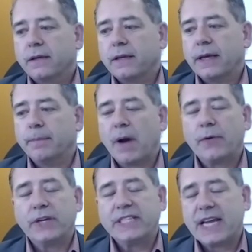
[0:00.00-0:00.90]

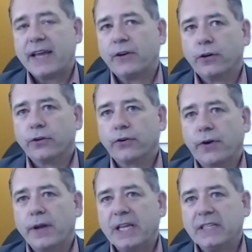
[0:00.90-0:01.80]
retainer
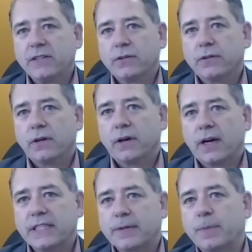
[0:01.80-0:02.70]
agreements,
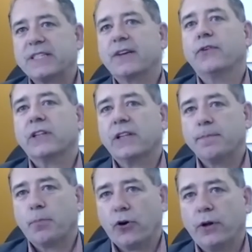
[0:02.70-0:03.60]
I
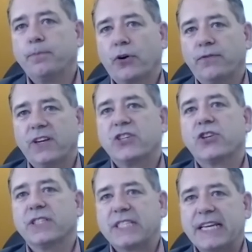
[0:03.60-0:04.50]
specifically put
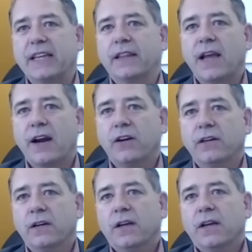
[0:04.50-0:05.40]
provisions in
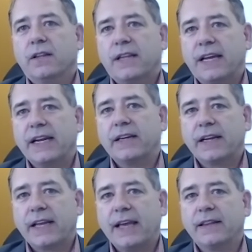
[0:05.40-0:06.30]
there that
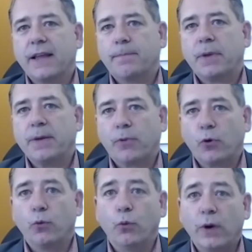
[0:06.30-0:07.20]
indicate that
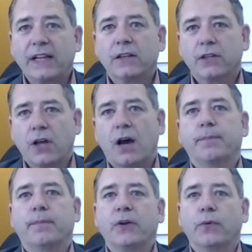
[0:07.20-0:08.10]
people will
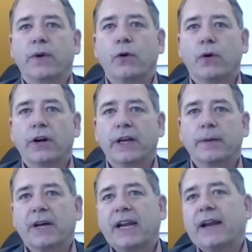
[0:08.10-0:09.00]
not be
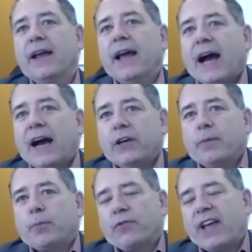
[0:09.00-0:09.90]
recording. But how do
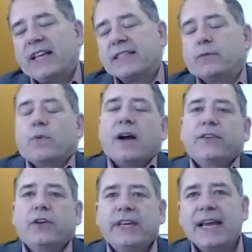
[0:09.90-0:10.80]
you prevent it?
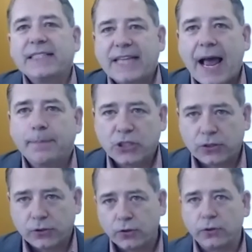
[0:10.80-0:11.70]
Well, you can't
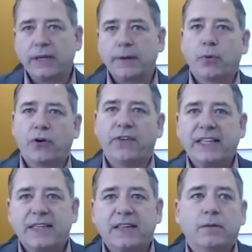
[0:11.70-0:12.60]
absolutely
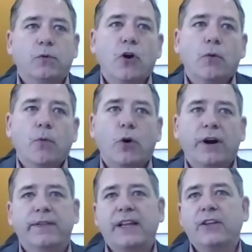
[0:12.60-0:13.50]
prevent it, no
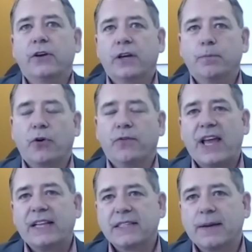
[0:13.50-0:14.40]
more than you can
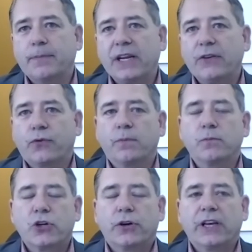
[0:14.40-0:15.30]
prevent somebody from
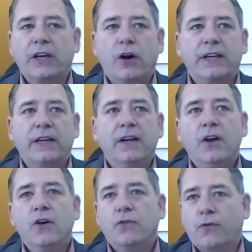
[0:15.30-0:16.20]
turning on
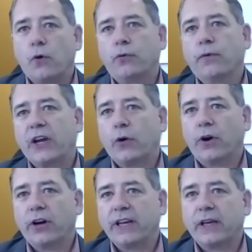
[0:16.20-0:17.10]
phone
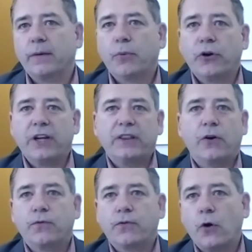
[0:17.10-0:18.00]
recording and putting
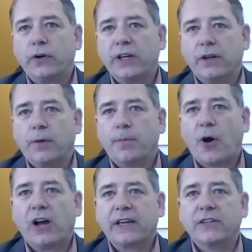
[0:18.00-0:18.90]
their phone in their
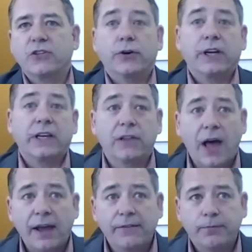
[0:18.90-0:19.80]
pocket during a
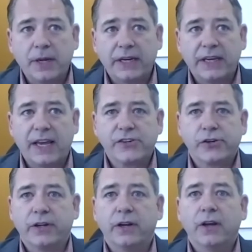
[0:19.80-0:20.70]
live
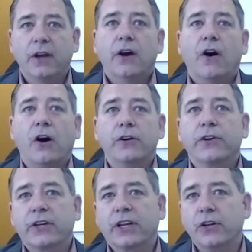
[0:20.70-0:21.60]
mediation. All
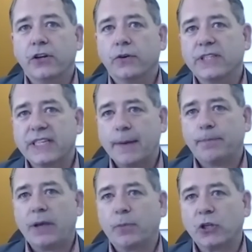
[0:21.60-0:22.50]
you can do is
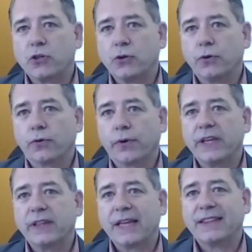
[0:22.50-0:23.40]
get people to
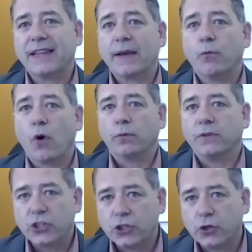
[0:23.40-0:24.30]
agree that they won't
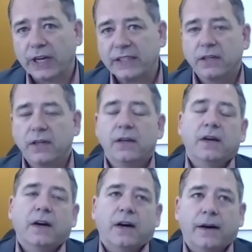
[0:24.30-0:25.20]
do it.
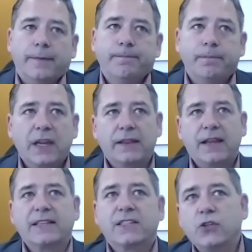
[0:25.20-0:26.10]

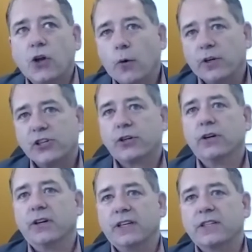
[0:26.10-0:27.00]
That's no
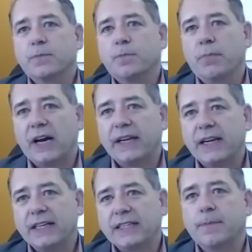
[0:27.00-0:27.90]
assurance, but
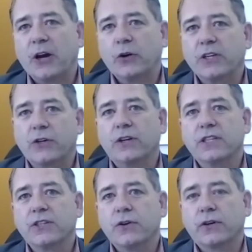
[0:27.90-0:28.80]
it's about as good
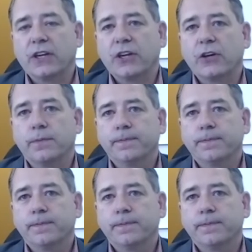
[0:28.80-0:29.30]
as you can do.